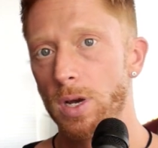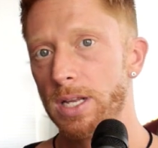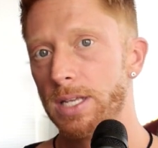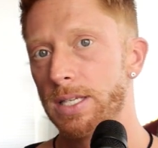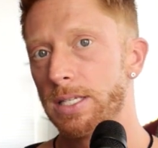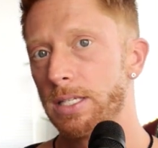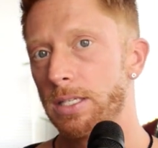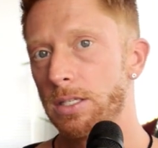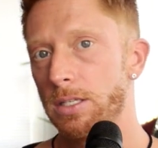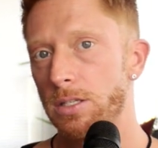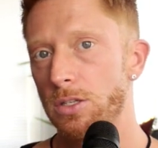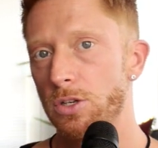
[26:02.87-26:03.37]

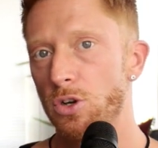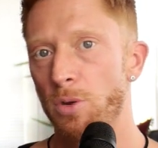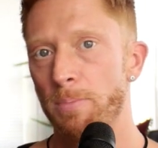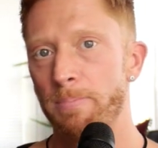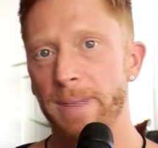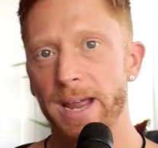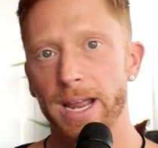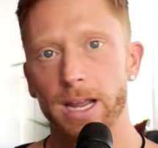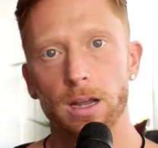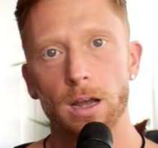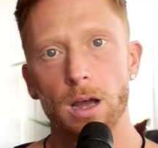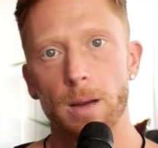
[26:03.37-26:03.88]
is your
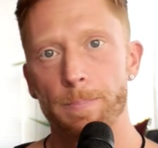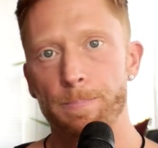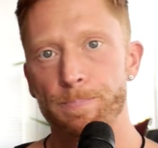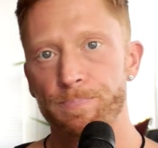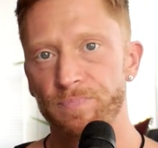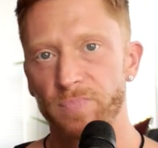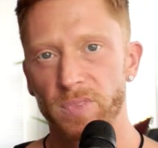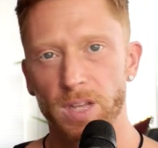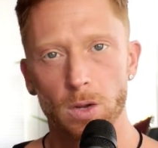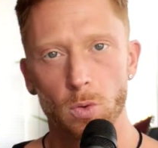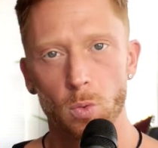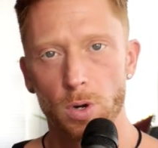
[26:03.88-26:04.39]
makeup?
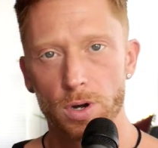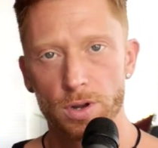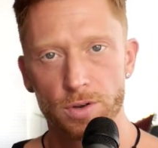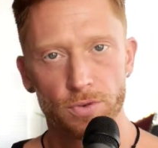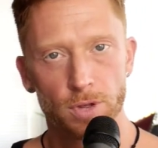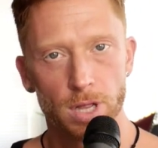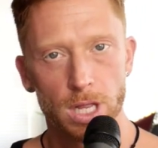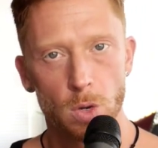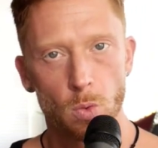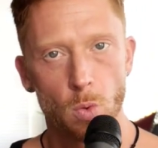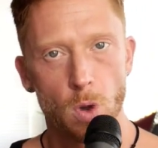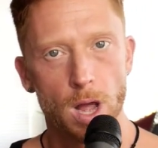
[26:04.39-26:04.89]
Like, what do you
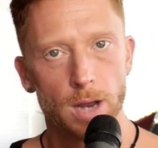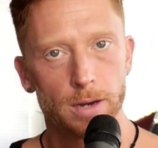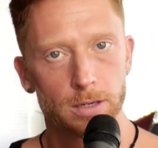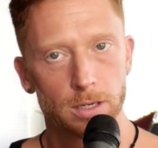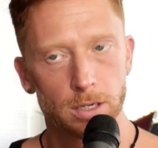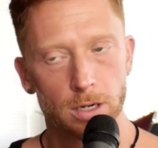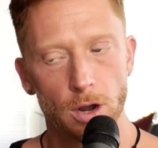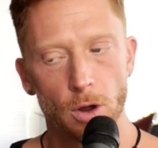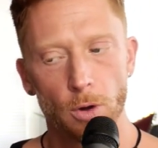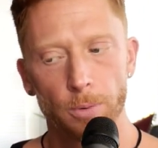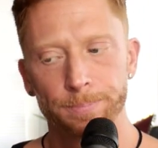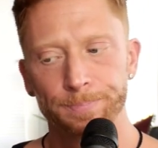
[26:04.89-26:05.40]
really want,
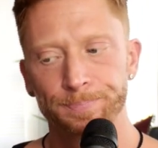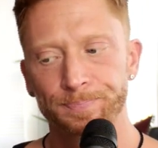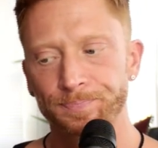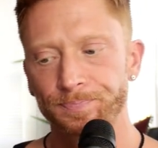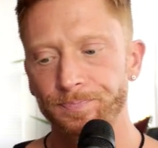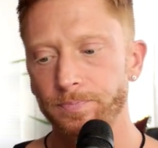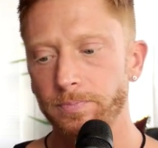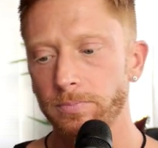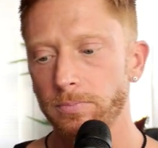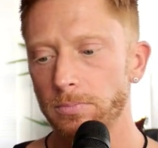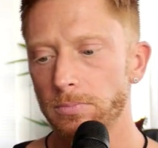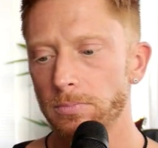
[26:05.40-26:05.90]

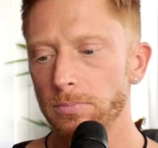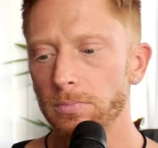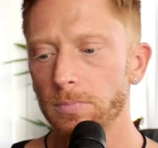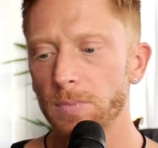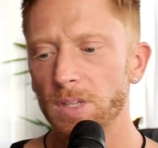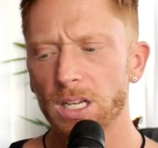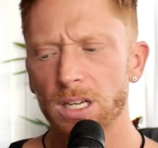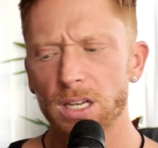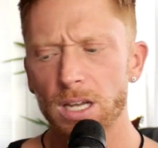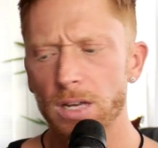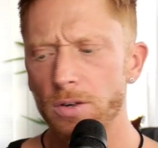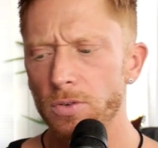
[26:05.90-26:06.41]

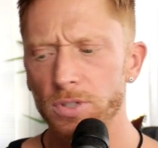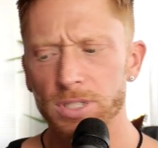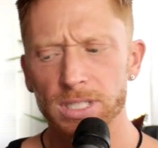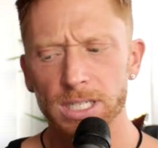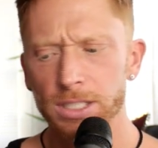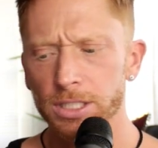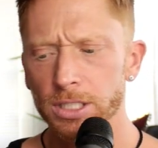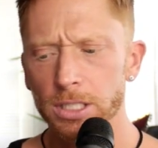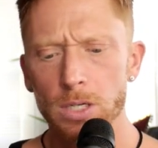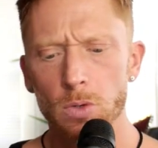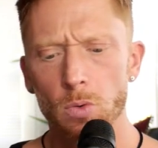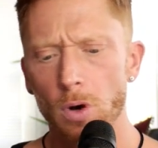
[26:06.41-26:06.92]
And
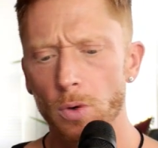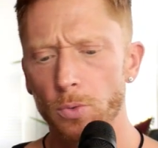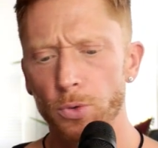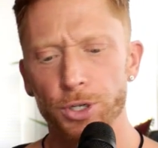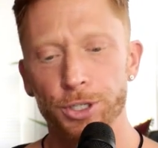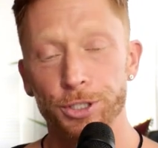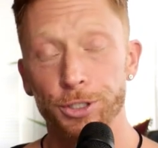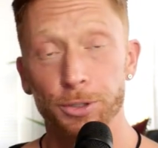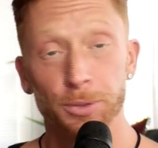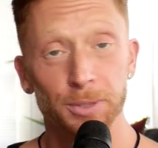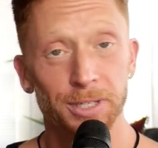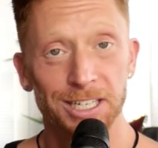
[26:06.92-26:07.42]
essentially what we're
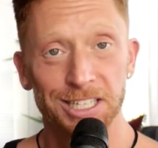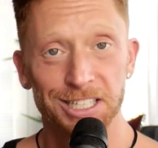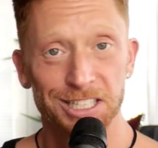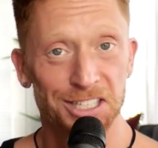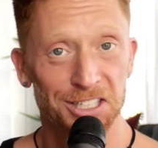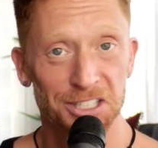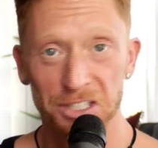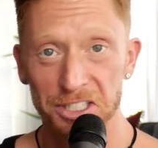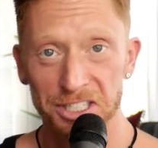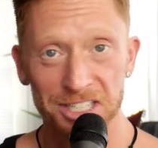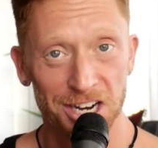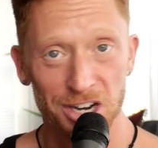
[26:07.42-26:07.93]
doing in
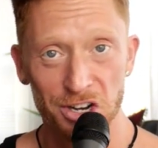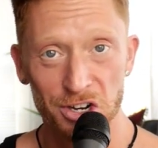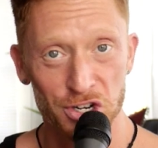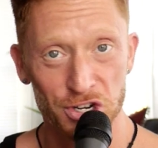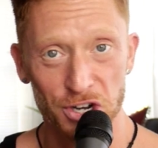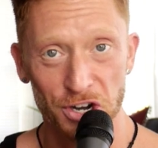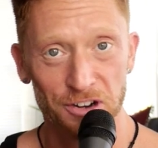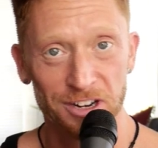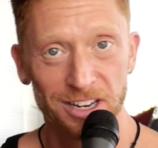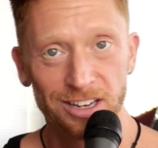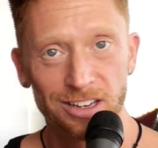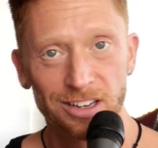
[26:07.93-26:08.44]
this entire
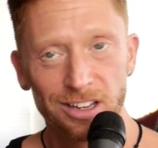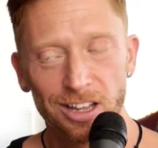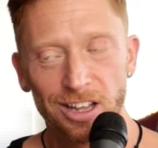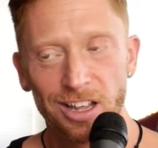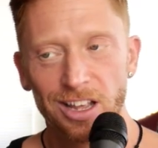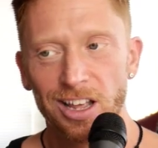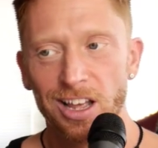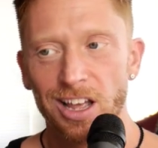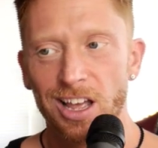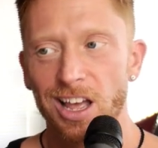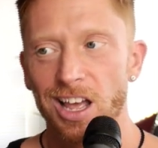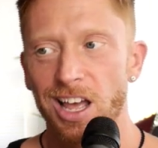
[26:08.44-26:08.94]
journey
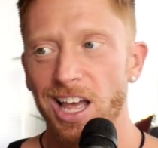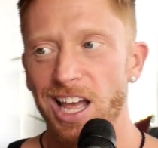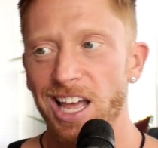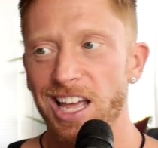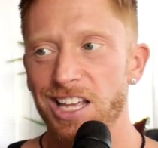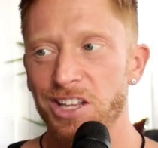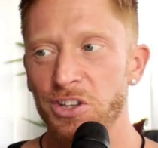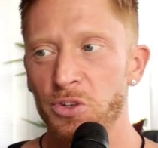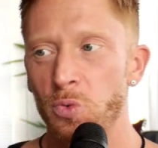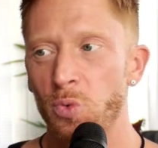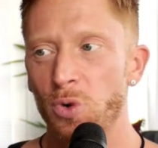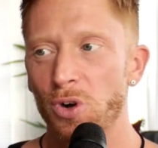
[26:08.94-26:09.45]

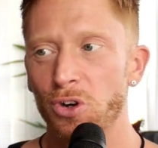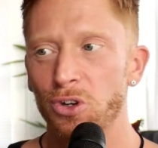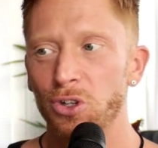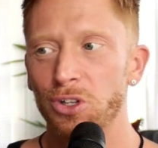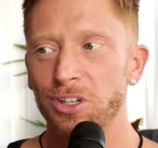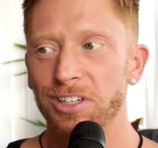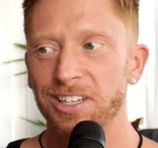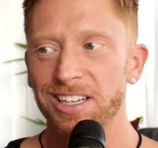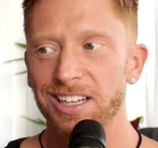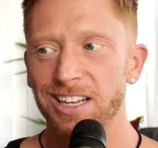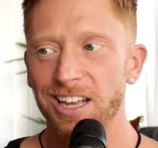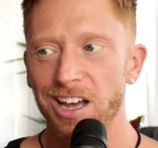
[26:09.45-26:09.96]
is we're
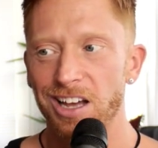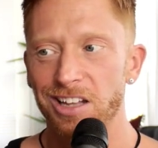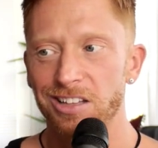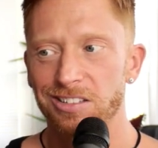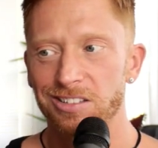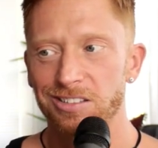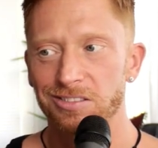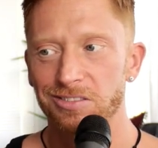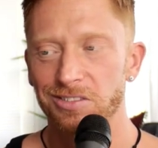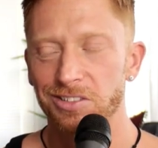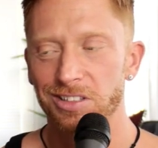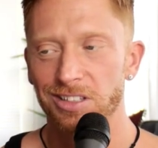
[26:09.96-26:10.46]
looking at
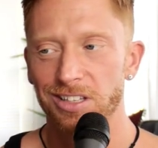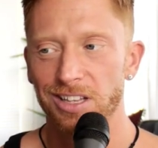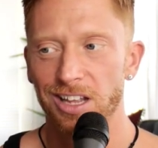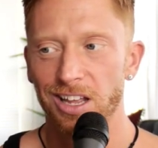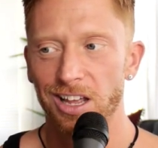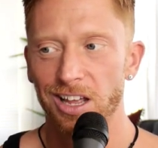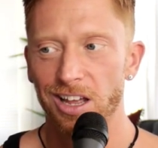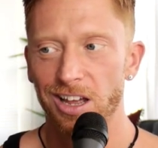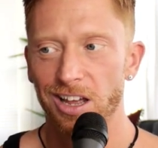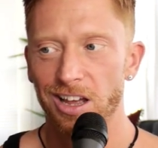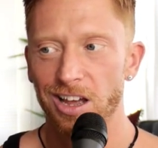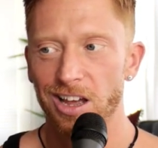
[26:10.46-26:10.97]

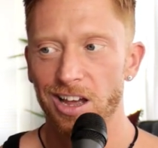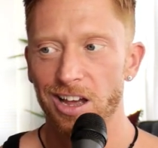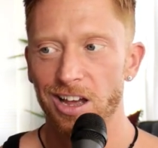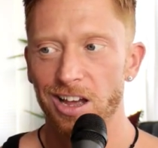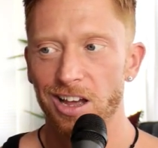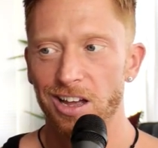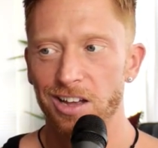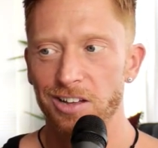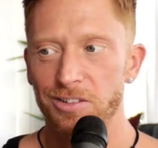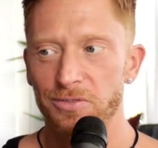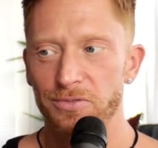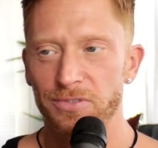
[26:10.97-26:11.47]

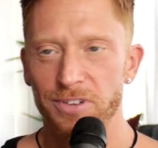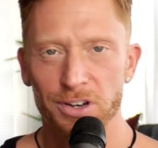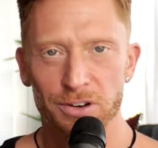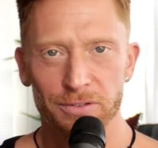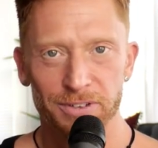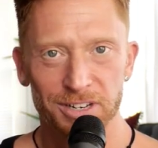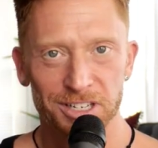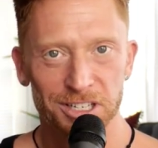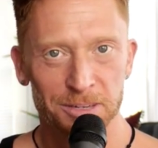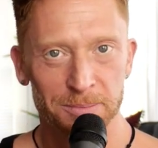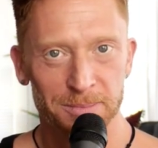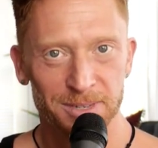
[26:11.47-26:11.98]
fear of
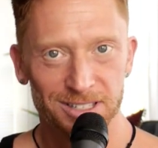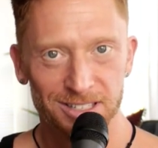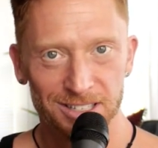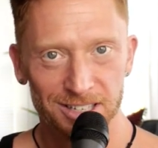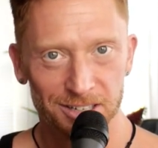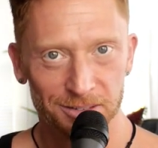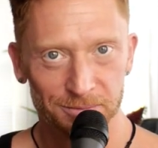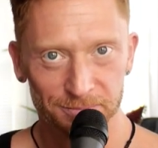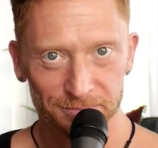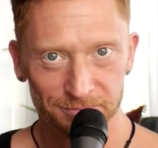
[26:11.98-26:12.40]
intimacy.